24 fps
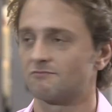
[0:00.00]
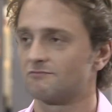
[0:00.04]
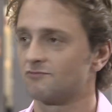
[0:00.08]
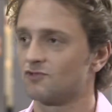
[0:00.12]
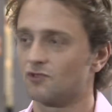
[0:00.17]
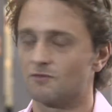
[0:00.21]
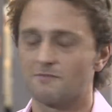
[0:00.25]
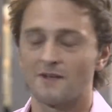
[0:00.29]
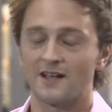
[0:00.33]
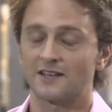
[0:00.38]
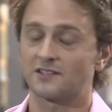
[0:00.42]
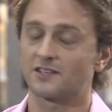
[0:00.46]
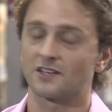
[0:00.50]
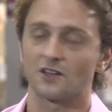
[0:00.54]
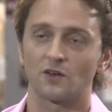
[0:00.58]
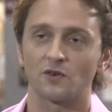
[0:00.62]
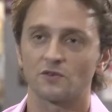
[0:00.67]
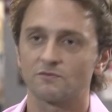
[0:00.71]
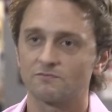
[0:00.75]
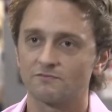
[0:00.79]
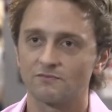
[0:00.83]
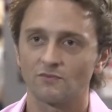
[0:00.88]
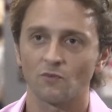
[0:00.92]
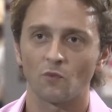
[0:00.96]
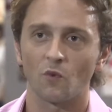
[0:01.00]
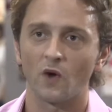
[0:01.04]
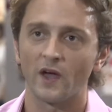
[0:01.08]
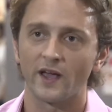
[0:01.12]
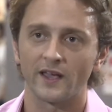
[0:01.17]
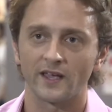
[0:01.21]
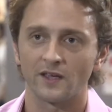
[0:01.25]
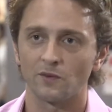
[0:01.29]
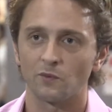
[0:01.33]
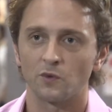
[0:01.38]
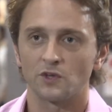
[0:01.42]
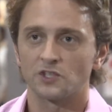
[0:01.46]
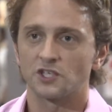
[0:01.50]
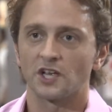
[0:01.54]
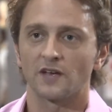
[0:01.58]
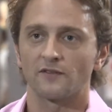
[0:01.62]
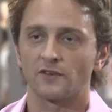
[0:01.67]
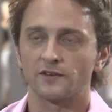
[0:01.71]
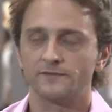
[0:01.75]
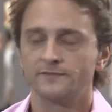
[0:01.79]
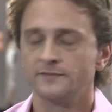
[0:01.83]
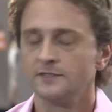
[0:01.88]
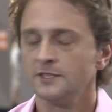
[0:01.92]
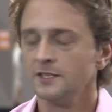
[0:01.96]
dramatic way,
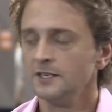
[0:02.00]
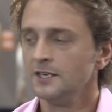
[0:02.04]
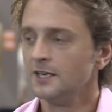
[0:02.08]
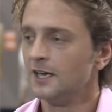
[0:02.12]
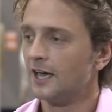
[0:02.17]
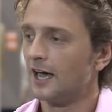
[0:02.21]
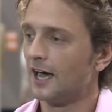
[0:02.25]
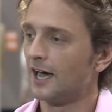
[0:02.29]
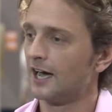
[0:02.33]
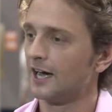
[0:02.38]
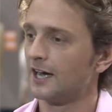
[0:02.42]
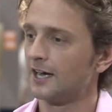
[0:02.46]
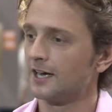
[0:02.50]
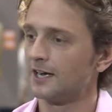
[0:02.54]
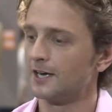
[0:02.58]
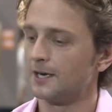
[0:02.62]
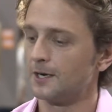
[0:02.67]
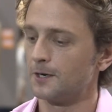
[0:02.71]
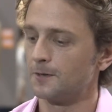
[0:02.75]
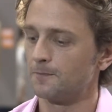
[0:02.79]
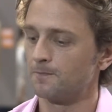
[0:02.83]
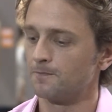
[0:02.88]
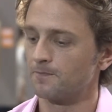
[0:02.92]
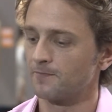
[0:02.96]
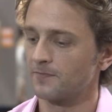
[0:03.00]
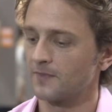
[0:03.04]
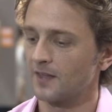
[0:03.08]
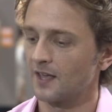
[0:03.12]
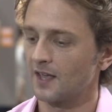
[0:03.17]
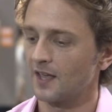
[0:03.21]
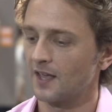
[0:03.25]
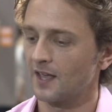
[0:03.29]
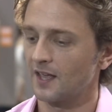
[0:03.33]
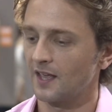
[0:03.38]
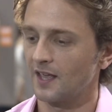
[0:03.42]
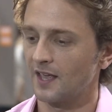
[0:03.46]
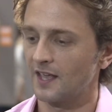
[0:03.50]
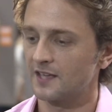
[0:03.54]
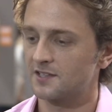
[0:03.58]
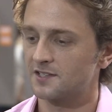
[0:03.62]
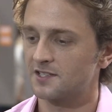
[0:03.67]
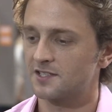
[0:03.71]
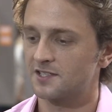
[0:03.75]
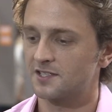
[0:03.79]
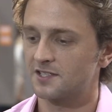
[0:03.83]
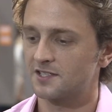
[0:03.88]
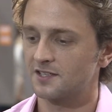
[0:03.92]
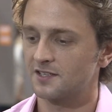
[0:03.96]
whichever. Um,
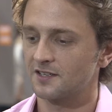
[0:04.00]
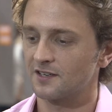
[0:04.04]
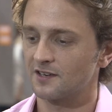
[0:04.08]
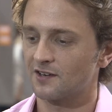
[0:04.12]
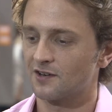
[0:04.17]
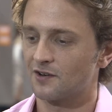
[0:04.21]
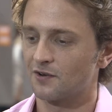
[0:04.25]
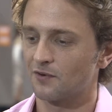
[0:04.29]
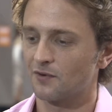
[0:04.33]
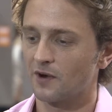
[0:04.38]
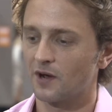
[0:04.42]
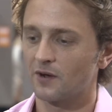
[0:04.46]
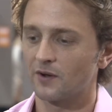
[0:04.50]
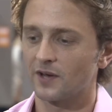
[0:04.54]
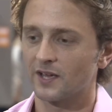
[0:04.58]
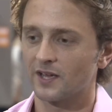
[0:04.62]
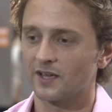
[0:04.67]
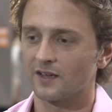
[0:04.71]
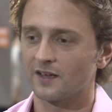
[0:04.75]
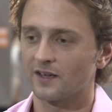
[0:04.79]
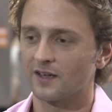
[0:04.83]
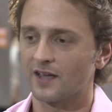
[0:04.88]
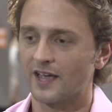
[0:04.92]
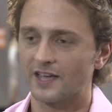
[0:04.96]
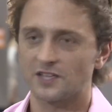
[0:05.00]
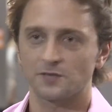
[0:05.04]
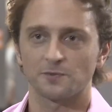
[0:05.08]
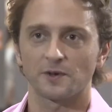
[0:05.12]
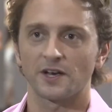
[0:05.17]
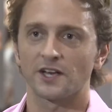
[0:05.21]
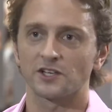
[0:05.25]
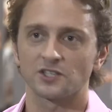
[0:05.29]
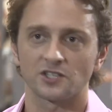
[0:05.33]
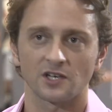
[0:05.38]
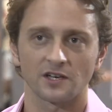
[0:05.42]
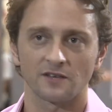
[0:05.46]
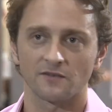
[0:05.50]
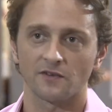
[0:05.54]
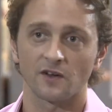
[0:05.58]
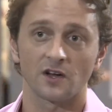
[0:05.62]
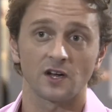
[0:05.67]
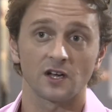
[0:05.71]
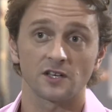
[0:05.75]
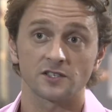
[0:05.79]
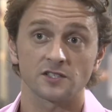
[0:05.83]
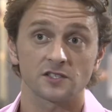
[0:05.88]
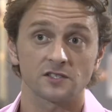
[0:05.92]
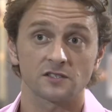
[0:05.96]
it's growing exponentially
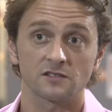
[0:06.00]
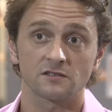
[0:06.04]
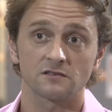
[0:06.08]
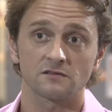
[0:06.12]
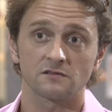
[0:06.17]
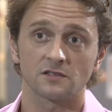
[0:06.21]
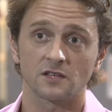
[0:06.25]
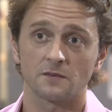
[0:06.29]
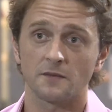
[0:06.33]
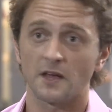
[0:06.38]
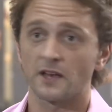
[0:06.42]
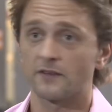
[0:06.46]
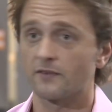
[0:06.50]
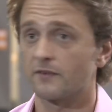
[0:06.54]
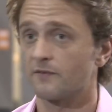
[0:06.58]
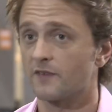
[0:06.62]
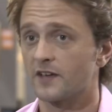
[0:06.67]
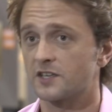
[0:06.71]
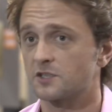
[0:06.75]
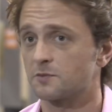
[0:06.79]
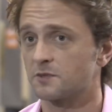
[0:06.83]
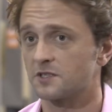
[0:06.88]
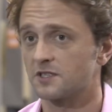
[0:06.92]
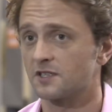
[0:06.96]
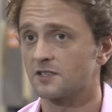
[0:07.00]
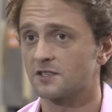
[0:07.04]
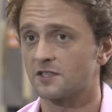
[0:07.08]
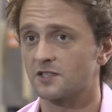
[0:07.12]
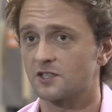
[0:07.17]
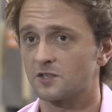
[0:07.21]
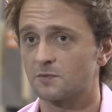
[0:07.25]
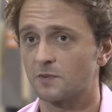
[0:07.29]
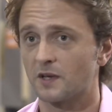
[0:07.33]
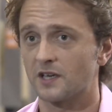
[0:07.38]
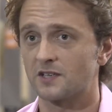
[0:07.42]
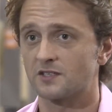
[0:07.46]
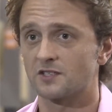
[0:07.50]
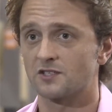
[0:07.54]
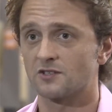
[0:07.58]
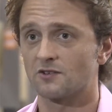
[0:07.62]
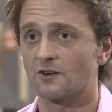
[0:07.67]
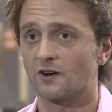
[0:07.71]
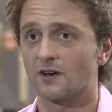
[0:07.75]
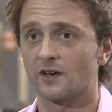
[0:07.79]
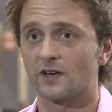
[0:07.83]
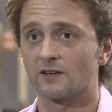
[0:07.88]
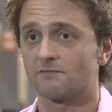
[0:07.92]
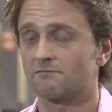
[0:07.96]
fast. The amount of investment into the space is
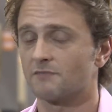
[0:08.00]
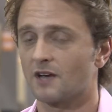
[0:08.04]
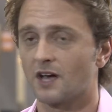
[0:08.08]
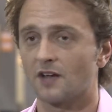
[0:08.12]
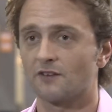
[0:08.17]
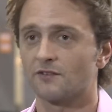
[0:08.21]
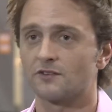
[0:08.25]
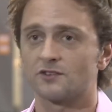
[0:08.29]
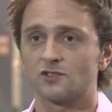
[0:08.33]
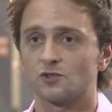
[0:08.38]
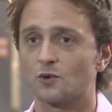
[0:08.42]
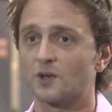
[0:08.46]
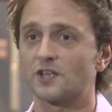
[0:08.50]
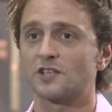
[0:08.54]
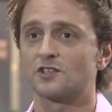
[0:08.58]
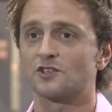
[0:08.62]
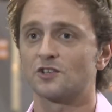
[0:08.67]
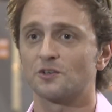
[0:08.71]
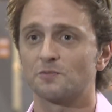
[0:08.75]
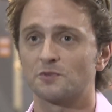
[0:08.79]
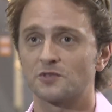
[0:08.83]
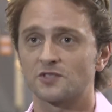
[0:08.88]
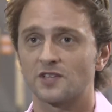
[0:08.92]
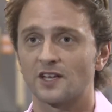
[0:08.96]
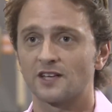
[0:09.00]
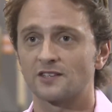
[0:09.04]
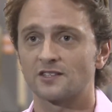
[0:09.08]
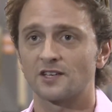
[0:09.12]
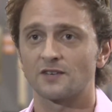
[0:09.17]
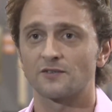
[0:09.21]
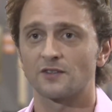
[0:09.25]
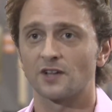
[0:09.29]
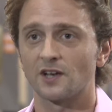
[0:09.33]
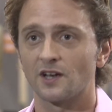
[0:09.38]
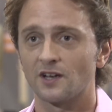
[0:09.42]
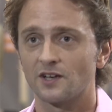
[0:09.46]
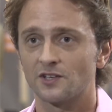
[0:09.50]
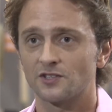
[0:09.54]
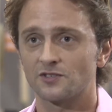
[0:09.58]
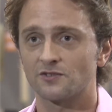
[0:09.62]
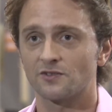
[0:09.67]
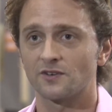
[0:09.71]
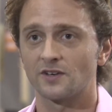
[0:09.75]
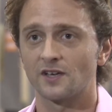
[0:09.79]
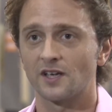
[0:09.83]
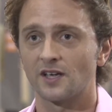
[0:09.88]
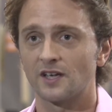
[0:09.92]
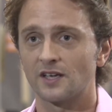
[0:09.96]
growing 122% over the last
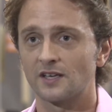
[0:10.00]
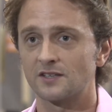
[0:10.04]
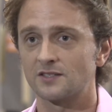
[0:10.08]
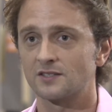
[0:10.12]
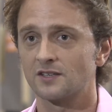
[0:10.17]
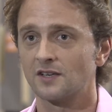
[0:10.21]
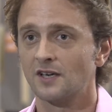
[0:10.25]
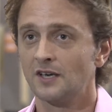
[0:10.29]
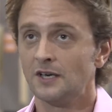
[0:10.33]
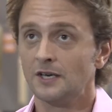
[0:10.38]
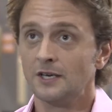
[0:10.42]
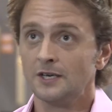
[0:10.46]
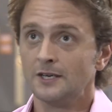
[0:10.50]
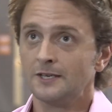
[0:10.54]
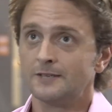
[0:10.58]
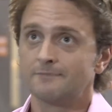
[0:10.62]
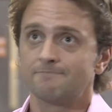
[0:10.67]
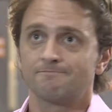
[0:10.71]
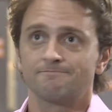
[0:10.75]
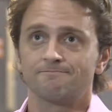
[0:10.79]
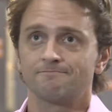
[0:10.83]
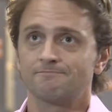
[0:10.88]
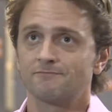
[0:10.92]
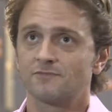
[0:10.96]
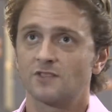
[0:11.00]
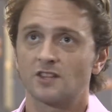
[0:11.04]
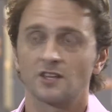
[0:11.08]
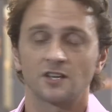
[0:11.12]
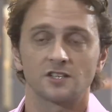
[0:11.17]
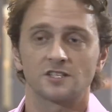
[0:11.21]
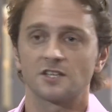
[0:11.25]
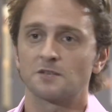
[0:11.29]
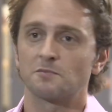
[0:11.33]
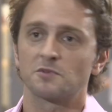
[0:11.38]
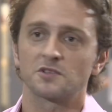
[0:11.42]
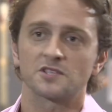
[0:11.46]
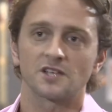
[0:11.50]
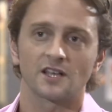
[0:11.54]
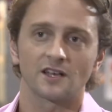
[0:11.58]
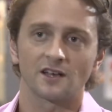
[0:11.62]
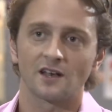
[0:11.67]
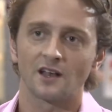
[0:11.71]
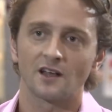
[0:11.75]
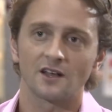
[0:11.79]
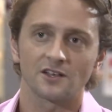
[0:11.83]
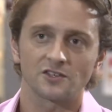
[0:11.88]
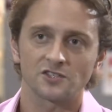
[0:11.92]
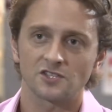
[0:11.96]
three years,
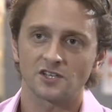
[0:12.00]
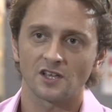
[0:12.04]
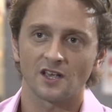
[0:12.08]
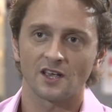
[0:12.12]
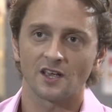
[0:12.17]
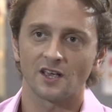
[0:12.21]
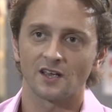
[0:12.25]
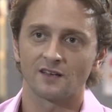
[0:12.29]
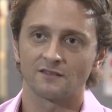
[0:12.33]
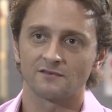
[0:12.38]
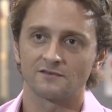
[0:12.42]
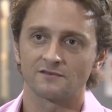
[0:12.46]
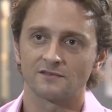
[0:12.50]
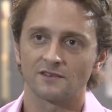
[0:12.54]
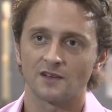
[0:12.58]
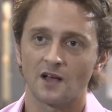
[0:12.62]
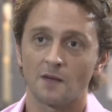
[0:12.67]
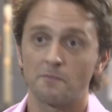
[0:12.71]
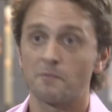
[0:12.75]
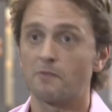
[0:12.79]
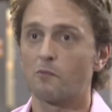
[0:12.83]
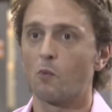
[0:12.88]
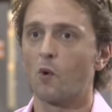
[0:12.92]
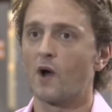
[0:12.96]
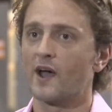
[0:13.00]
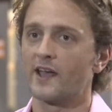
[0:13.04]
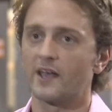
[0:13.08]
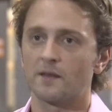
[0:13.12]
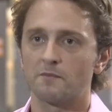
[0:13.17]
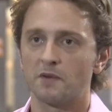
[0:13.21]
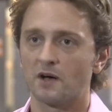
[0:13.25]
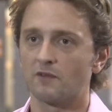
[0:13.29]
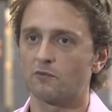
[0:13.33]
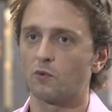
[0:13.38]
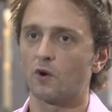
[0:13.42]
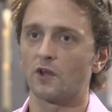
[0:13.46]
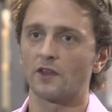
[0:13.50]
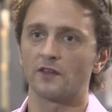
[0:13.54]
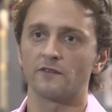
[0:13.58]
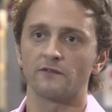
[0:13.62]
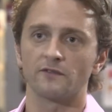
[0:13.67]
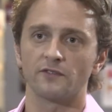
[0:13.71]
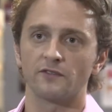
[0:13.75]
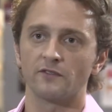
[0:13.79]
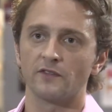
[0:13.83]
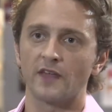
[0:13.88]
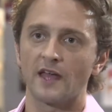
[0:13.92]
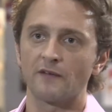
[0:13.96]
13% last year, way above what
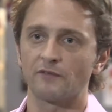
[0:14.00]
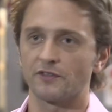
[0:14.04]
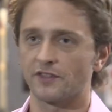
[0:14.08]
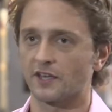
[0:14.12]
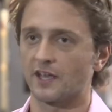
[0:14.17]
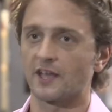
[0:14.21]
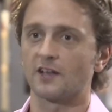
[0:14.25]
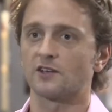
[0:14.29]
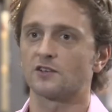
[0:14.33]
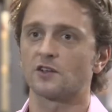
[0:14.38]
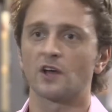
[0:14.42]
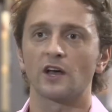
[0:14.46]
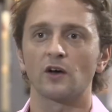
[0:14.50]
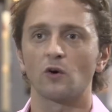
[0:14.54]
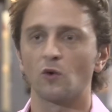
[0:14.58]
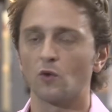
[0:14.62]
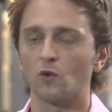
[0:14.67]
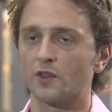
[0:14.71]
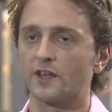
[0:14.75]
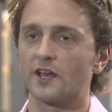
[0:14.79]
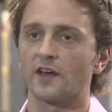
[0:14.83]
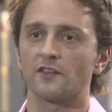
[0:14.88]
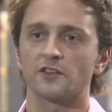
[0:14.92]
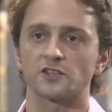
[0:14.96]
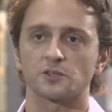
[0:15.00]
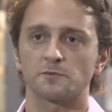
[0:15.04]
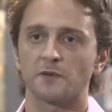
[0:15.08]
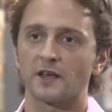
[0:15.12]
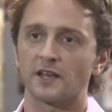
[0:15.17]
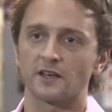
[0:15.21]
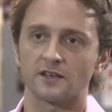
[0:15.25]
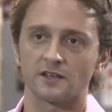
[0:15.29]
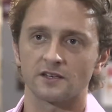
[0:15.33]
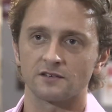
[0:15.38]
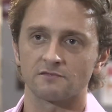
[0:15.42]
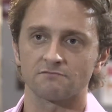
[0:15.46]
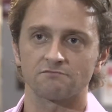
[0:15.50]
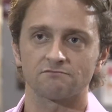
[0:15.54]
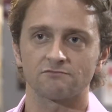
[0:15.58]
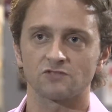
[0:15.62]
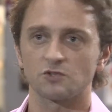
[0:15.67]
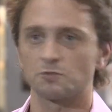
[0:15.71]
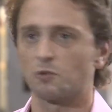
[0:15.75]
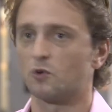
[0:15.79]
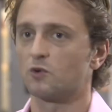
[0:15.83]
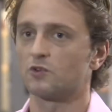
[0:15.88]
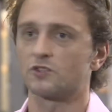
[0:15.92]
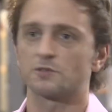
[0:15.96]
everything else, uh, the other spend in
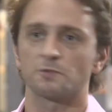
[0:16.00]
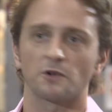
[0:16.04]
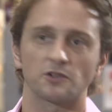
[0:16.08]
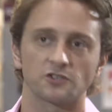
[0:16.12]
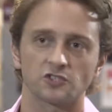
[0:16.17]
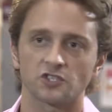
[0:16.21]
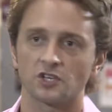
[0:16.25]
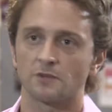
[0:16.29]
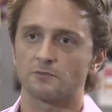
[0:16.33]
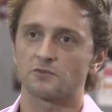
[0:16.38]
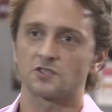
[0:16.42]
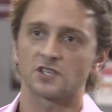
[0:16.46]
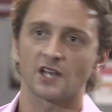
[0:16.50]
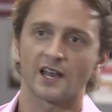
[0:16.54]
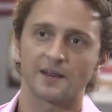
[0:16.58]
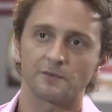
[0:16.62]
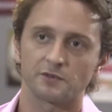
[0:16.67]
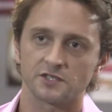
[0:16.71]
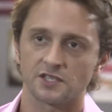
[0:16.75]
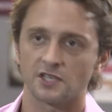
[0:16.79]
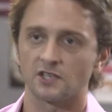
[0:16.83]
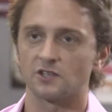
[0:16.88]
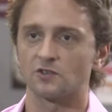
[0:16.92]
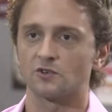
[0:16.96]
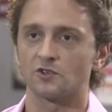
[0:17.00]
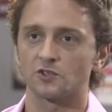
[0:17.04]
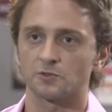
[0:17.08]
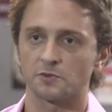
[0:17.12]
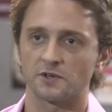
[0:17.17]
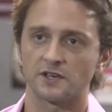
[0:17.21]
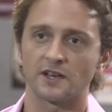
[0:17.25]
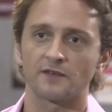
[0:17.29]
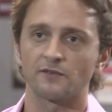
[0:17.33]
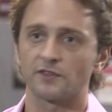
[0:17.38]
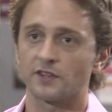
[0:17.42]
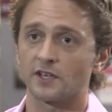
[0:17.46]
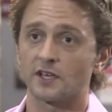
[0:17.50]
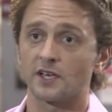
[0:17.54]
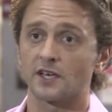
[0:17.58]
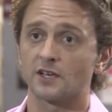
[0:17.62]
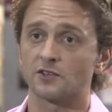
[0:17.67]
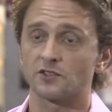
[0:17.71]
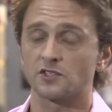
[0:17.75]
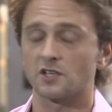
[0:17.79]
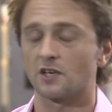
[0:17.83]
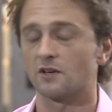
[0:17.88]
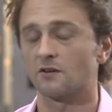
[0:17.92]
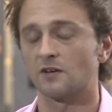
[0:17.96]
sports sponsorship and celebrity endorsement and everything
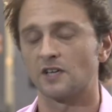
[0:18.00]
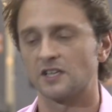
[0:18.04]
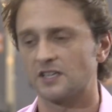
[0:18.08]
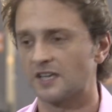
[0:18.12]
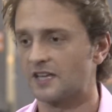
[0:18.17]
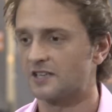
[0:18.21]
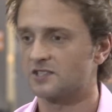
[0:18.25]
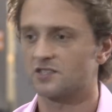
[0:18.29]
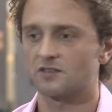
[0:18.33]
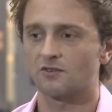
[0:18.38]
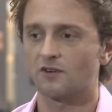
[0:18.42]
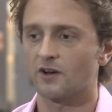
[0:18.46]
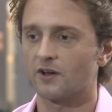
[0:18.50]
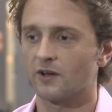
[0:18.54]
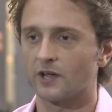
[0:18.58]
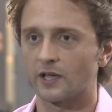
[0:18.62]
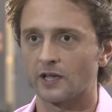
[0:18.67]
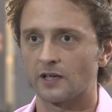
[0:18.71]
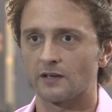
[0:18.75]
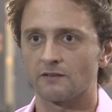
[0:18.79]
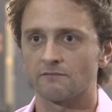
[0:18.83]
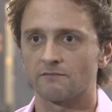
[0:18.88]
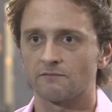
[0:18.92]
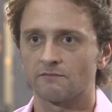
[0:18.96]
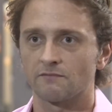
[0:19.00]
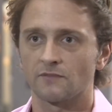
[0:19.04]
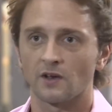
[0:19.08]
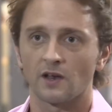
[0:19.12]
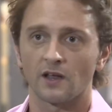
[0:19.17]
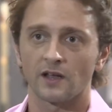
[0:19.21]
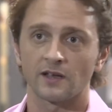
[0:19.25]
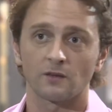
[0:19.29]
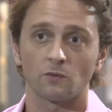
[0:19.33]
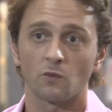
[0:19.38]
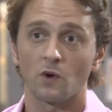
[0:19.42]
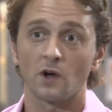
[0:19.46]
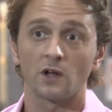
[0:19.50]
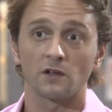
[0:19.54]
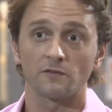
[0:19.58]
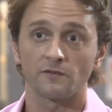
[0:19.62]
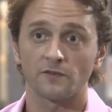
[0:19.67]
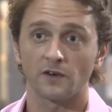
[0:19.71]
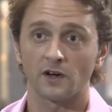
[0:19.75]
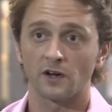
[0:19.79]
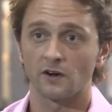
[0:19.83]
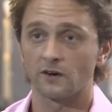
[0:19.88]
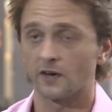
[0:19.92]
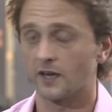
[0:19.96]
else. So it, it's growing like
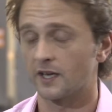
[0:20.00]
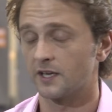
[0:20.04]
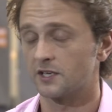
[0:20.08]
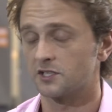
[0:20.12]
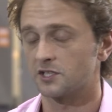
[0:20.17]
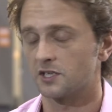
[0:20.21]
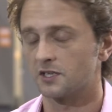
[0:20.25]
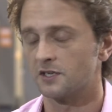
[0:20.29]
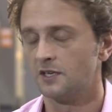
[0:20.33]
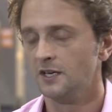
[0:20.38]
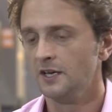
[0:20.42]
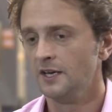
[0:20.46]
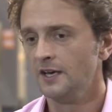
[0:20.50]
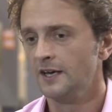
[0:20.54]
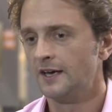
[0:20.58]
wildfire in Asia.